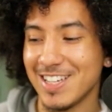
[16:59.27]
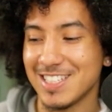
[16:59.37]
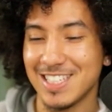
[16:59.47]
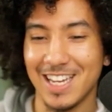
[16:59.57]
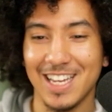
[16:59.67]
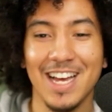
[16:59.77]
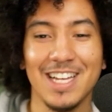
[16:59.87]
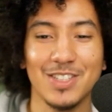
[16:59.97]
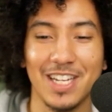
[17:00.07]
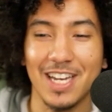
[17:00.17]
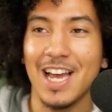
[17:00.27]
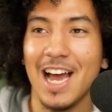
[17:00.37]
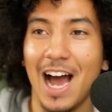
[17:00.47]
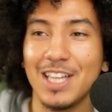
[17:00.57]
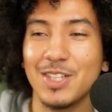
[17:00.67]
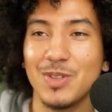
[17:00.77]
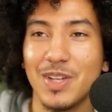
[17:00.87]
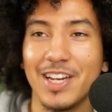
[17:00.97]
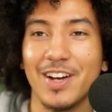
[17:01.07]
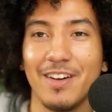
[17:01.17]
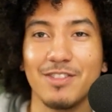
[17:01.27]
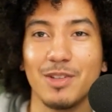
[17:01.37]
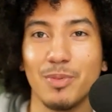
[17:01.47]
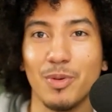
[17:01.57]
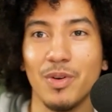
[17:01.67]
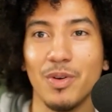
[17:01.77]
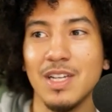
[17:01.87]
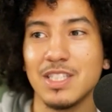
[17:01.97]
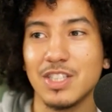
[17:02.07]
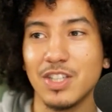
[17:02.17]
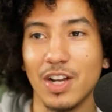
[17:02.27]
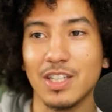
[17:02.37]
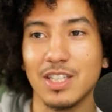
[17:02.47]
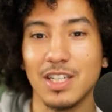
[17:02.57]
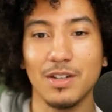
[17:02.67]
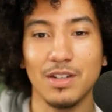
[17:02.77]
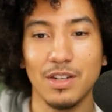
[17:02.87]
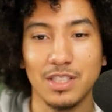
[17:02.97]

This is like so. It's like how do you get comfortable starting to